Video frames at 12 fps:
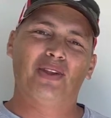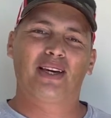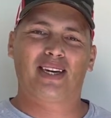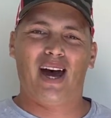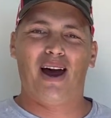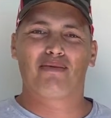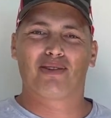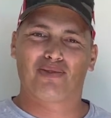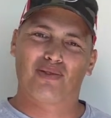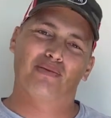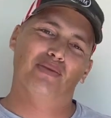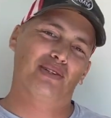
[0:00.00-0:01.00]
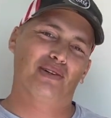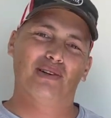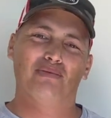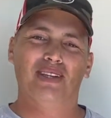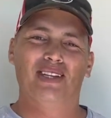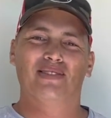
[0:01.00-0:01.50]
the camera for me, he's going to
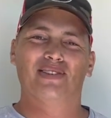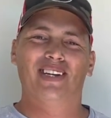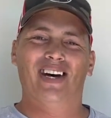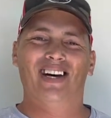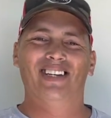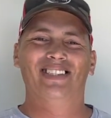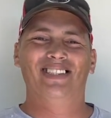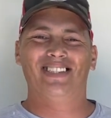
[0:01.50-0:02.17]
be doing that.